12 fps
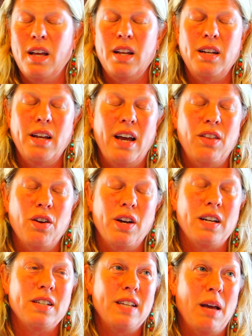neither
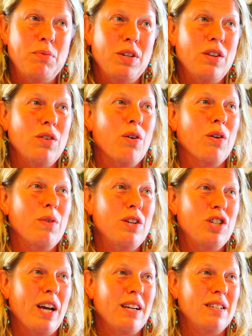accept it nor
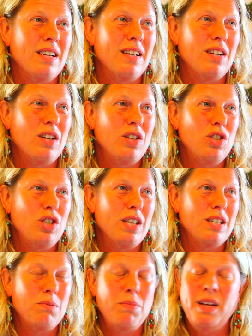reject it.
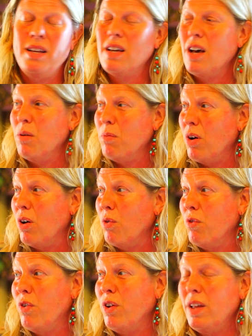Just become
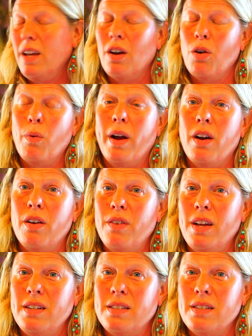fully aware of
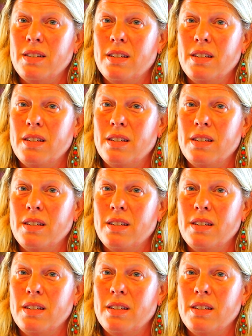it.